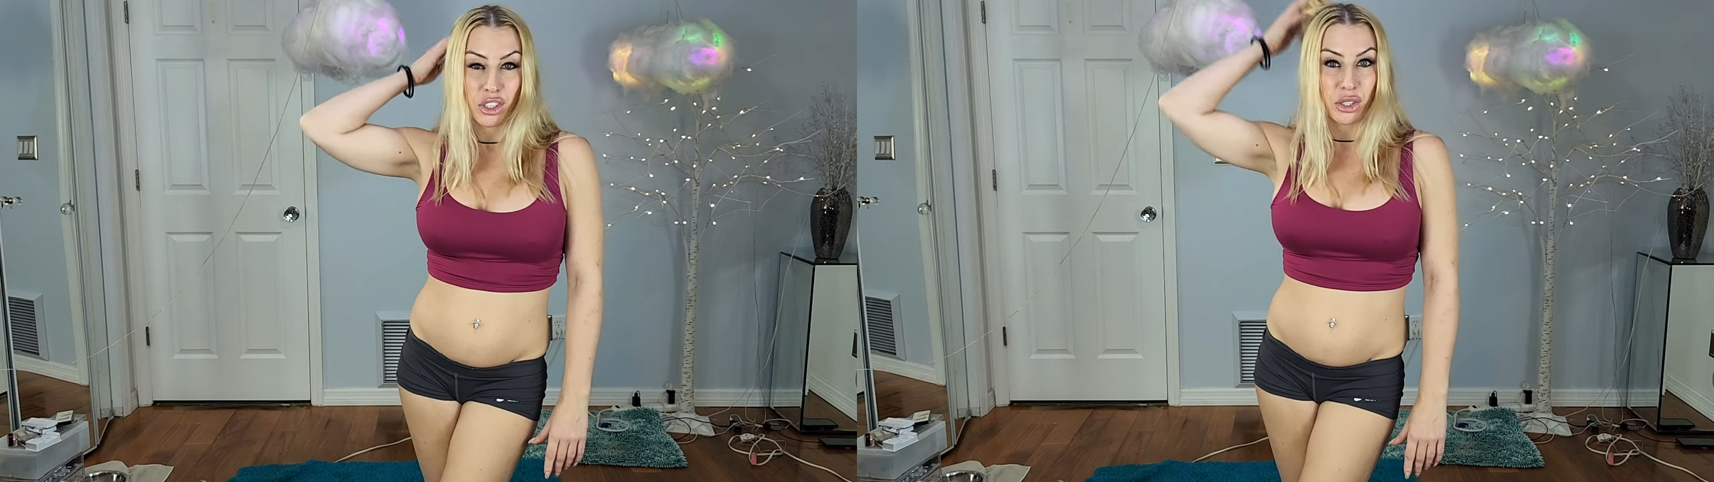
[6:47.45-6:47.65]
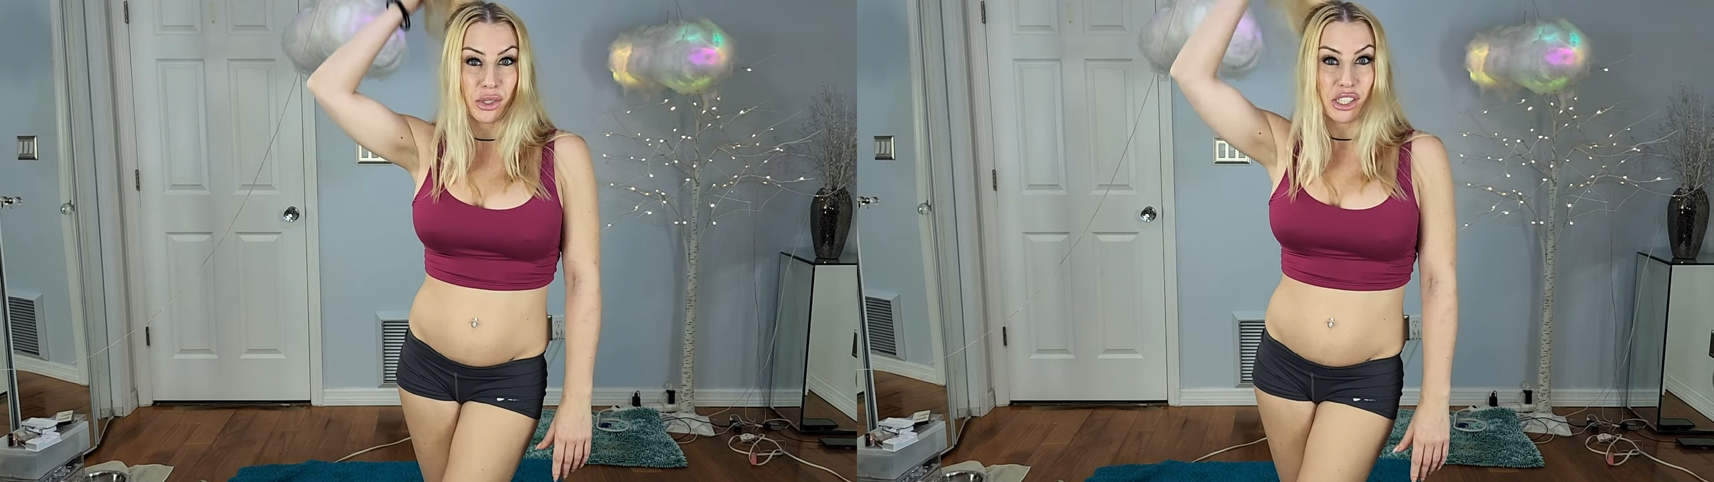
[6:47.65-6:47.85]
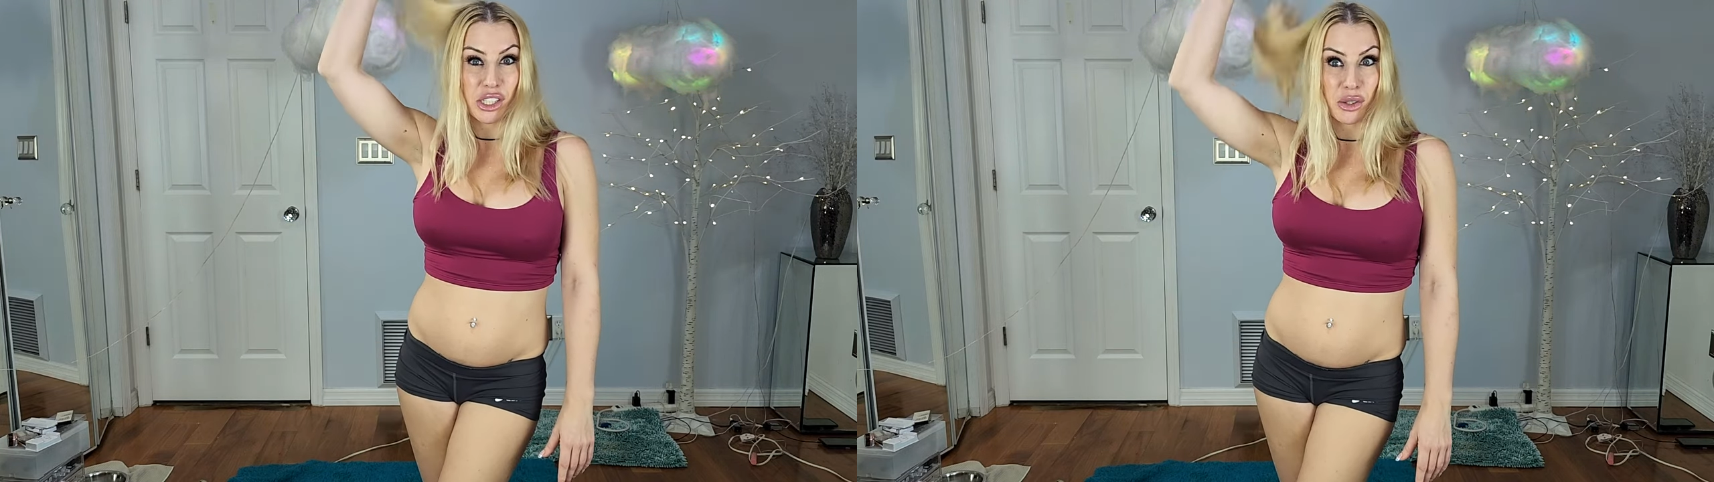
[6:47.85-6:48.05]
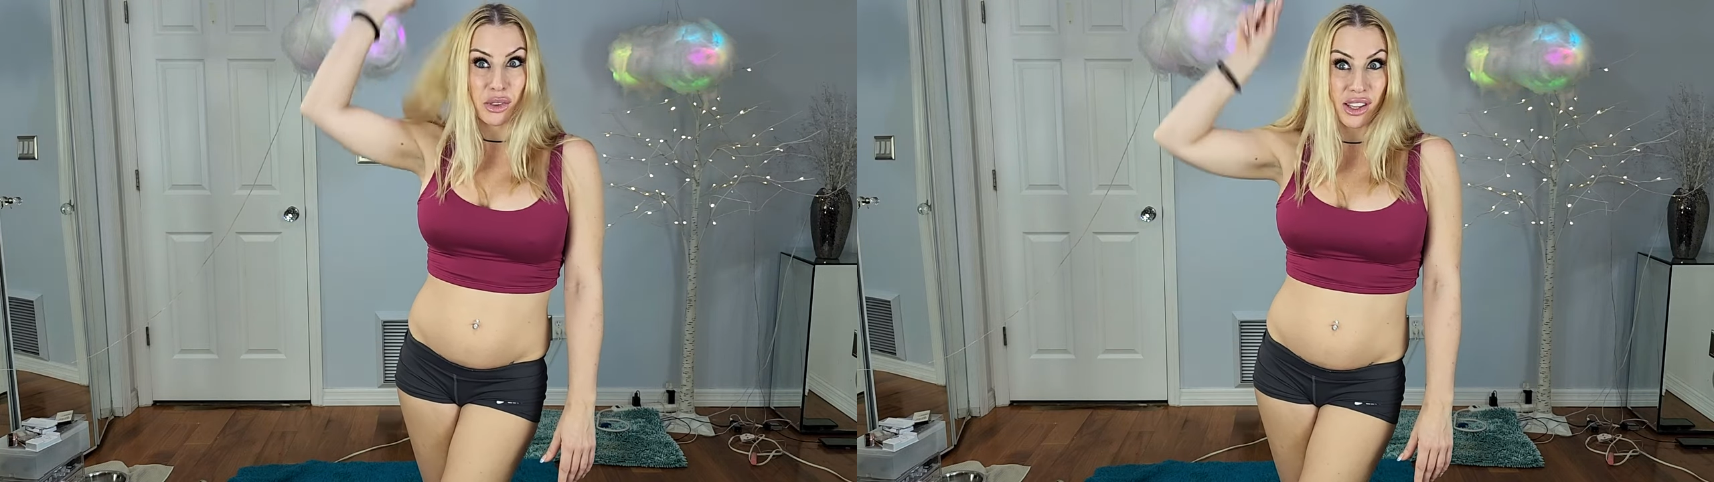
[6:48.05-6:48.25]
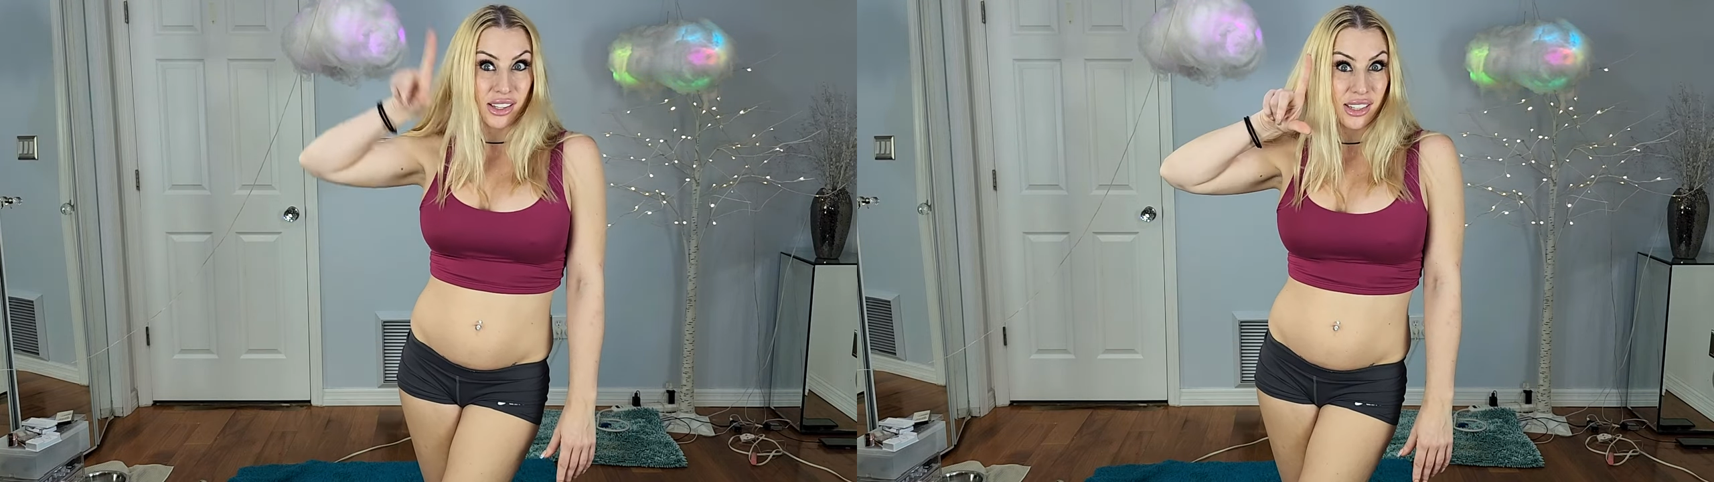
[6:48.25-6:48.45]
Doing two
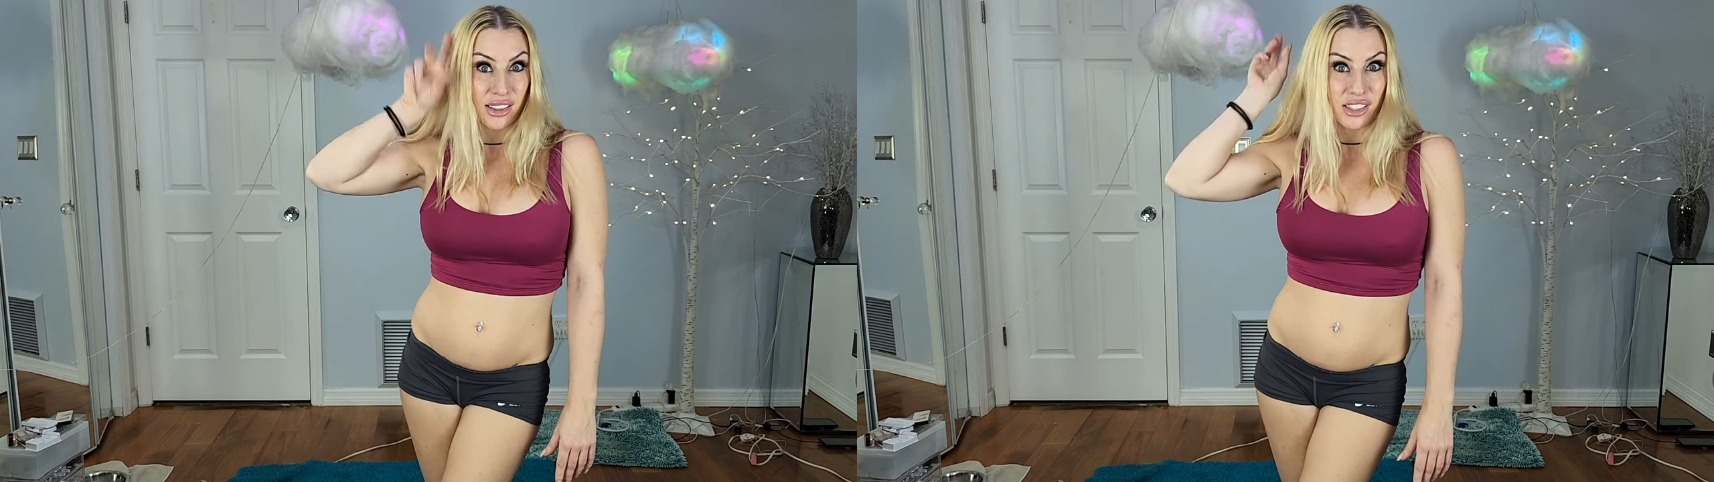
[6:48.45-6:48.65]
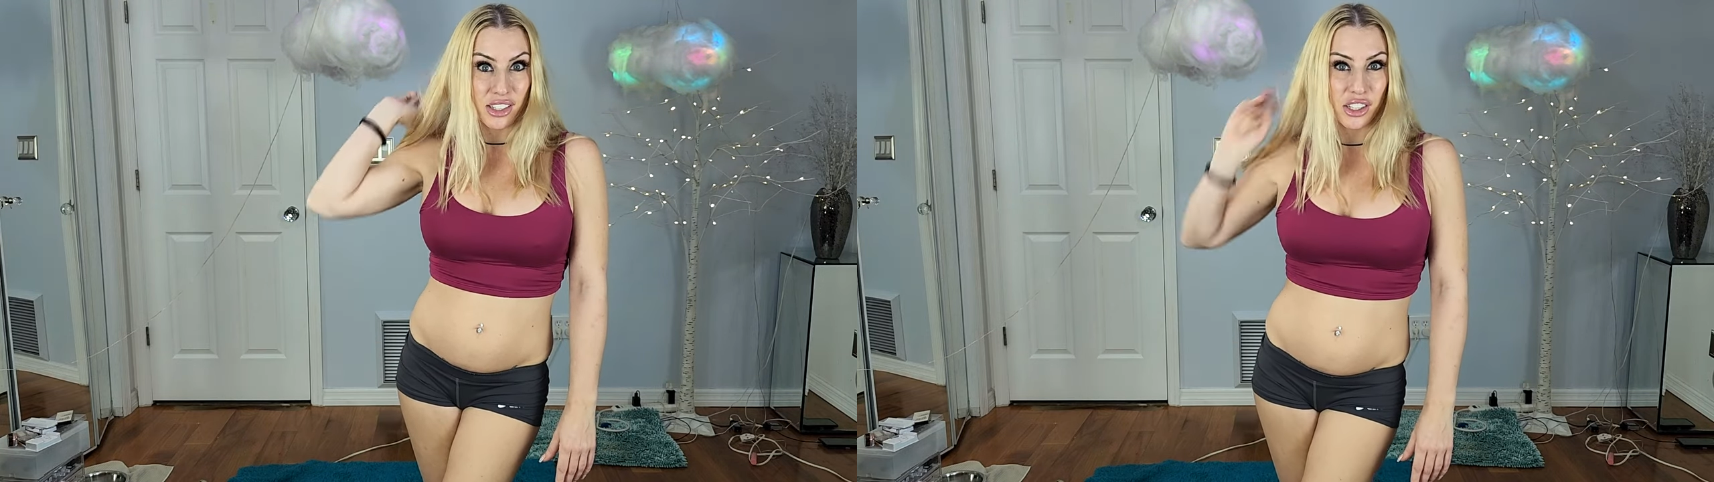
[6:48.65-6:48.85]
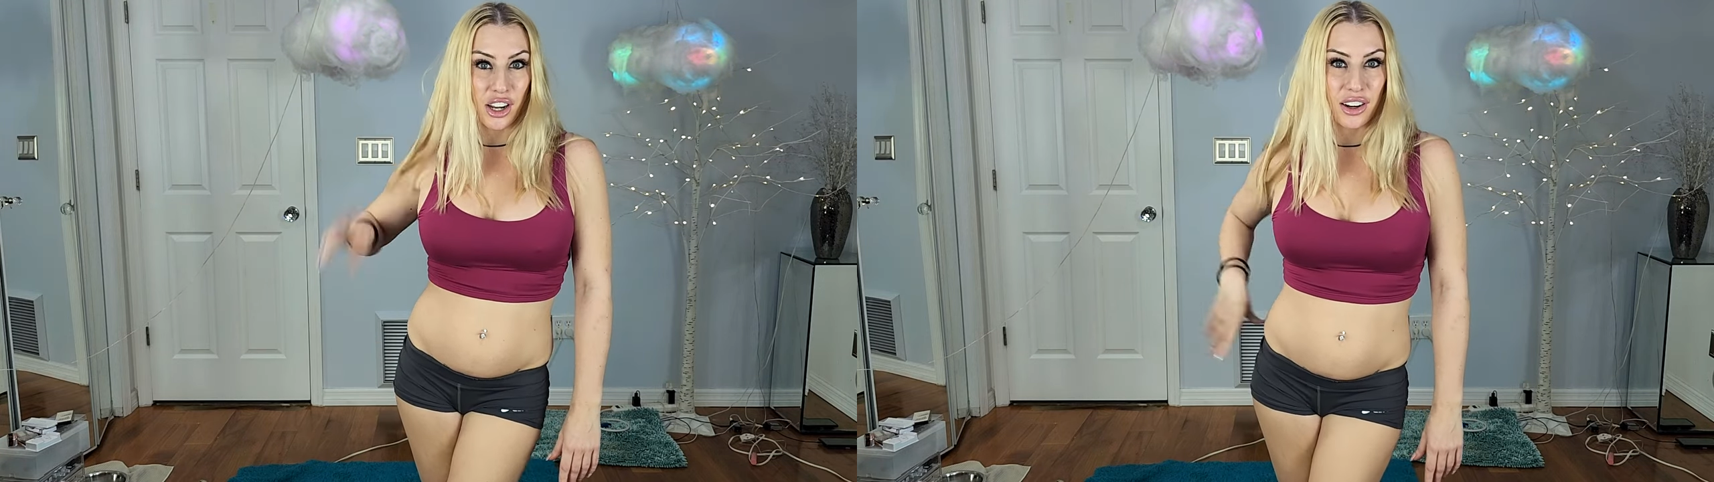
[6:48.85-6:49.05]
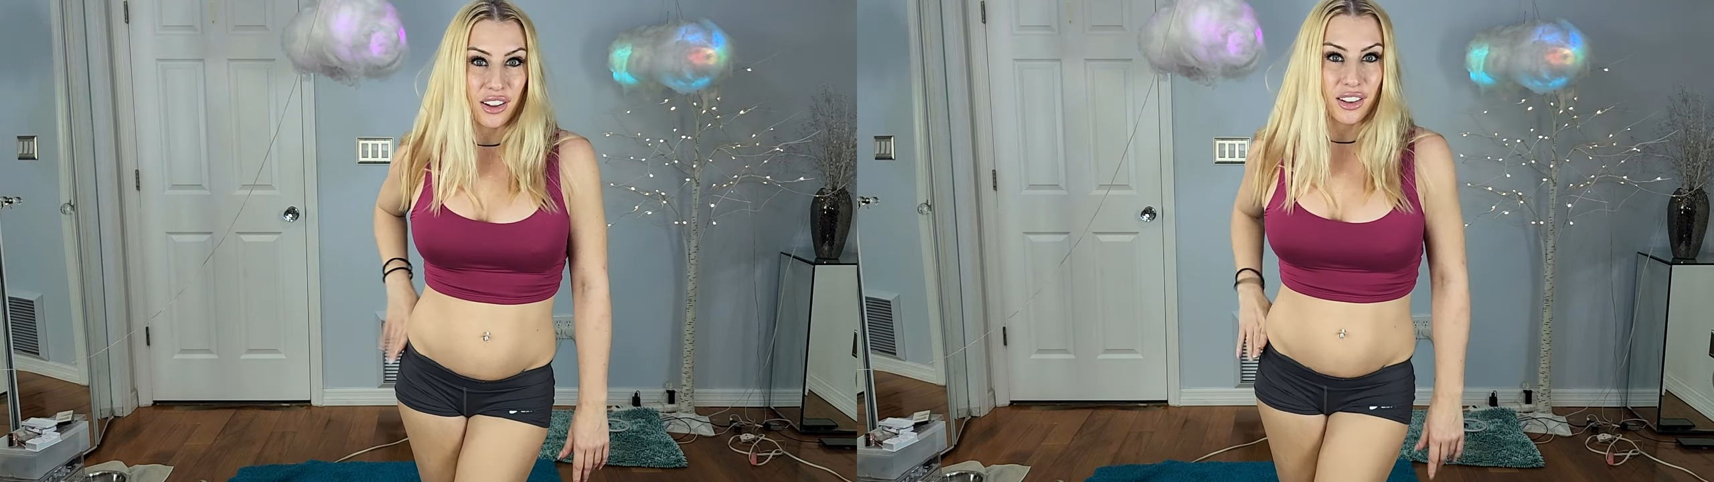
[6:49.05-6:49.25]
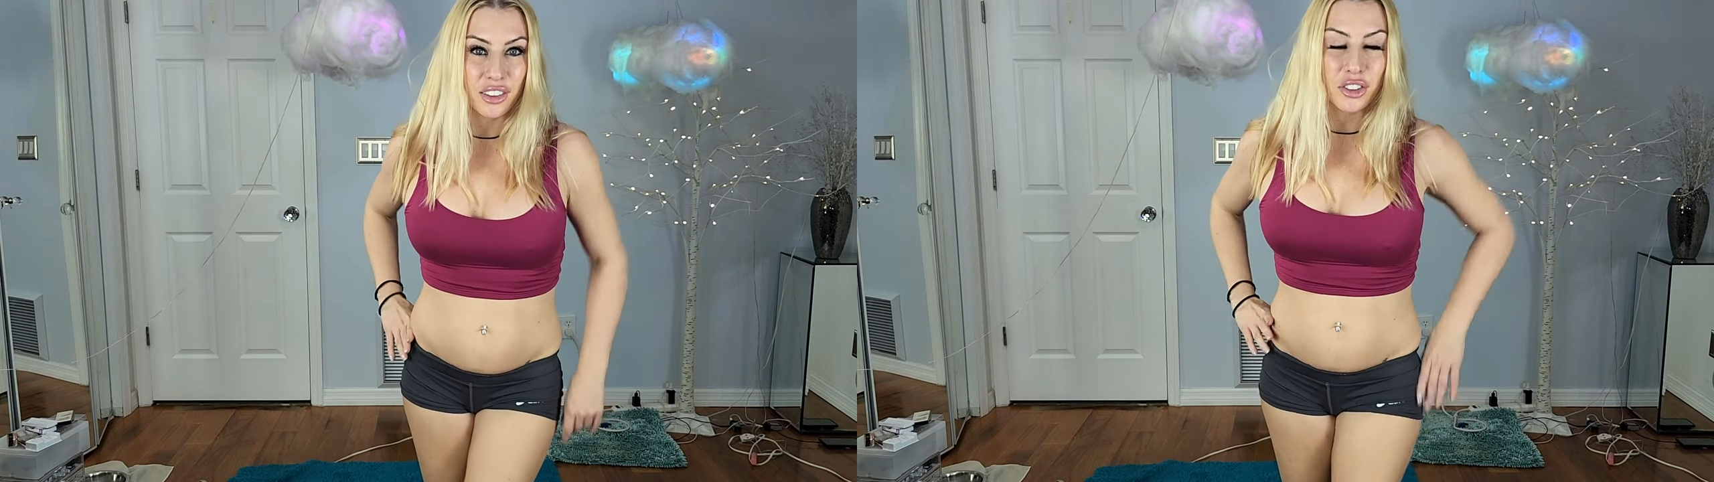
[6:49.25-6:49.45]
things on this channel,